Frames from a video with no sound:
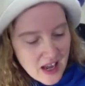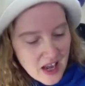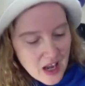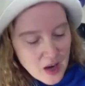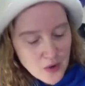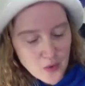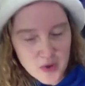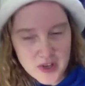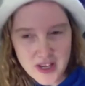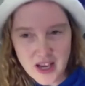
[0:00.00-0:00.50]

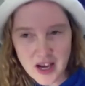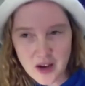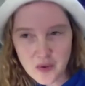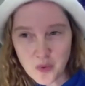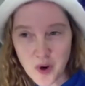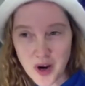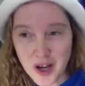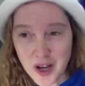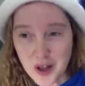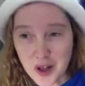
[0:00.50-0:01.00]
we had
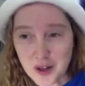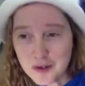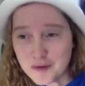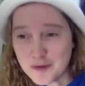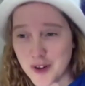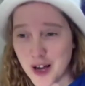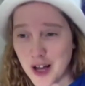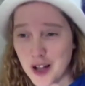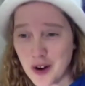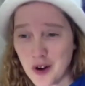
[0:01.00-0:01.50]
one other
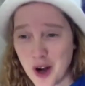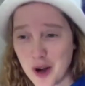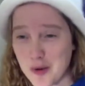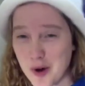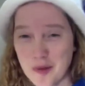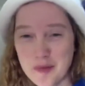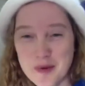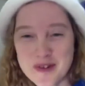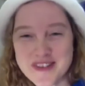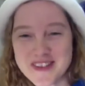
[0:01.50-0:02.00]
fellow, I'm
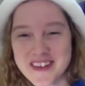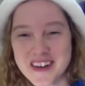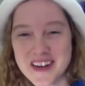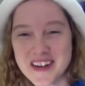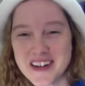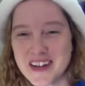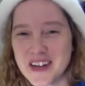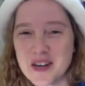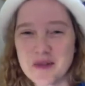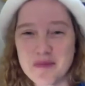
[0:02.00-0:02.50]
almost
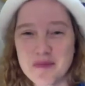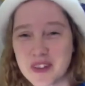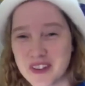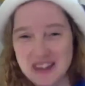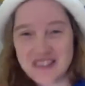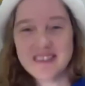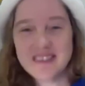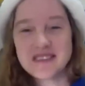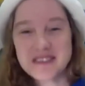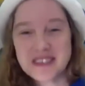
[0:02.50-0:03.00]
done here, but
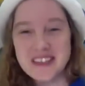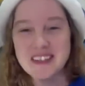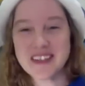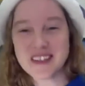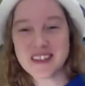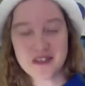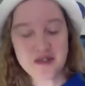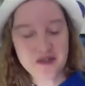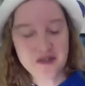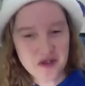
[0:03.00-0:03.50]

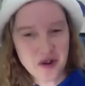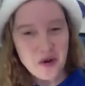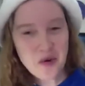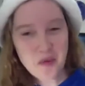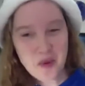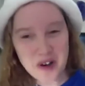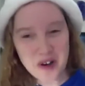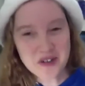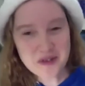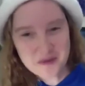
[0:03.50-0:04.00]
they're so
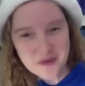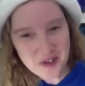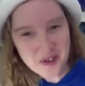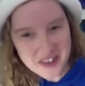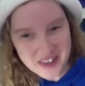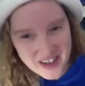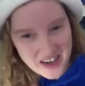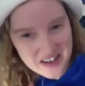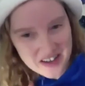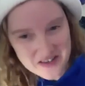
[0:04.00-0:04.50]
wonderful
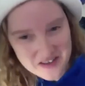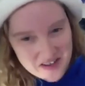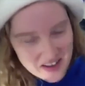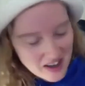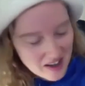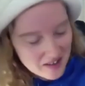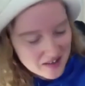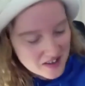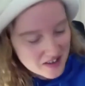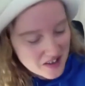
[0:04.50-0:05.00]
that I just
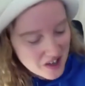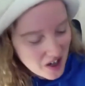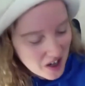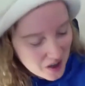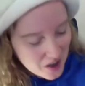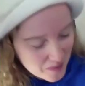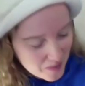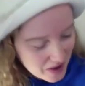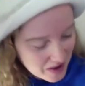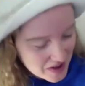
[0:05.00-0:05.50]
have to
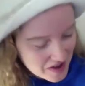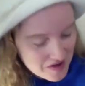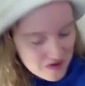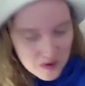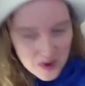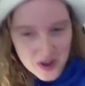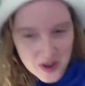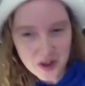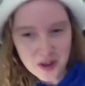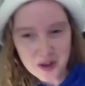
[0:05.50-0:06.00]
talk about each
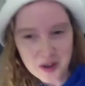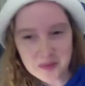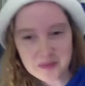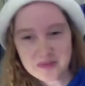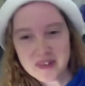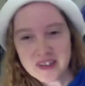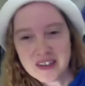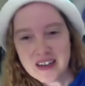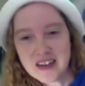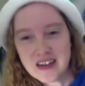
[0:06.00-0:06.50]
one of
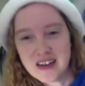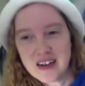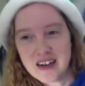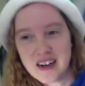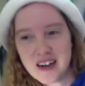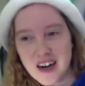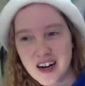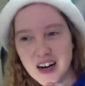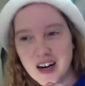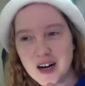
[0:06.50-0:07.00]
them.
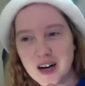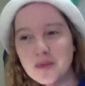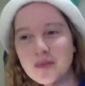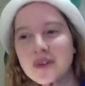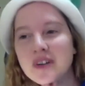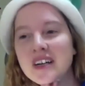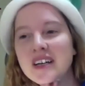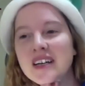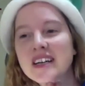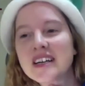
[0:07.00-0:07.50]

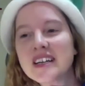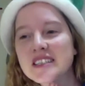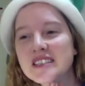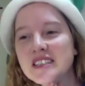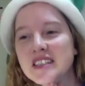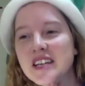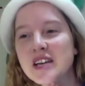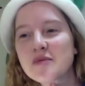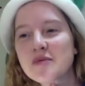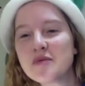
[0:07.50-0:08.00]
His
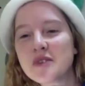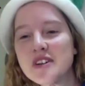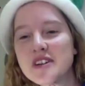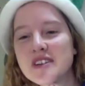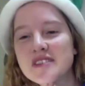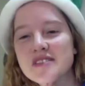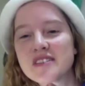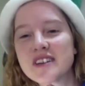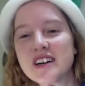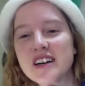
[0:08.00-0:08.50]
name
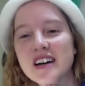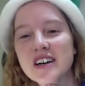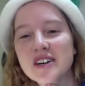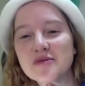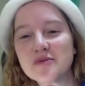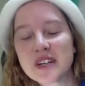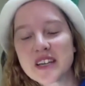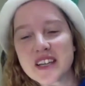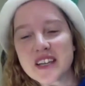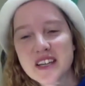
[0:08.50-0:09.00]
was
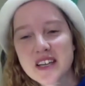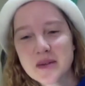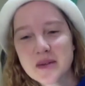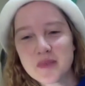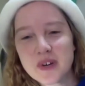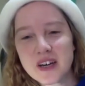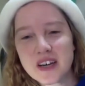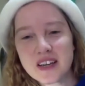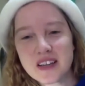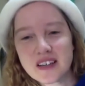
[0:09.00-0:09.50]
Ricky,
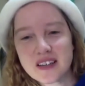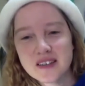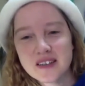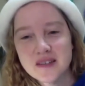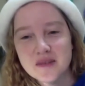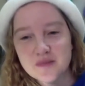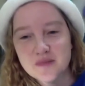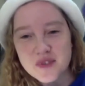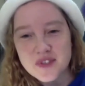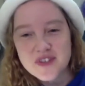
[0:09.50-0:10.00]
but
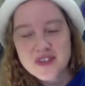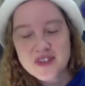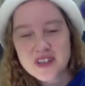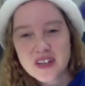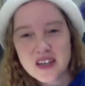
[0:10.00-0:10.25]
in Brazil,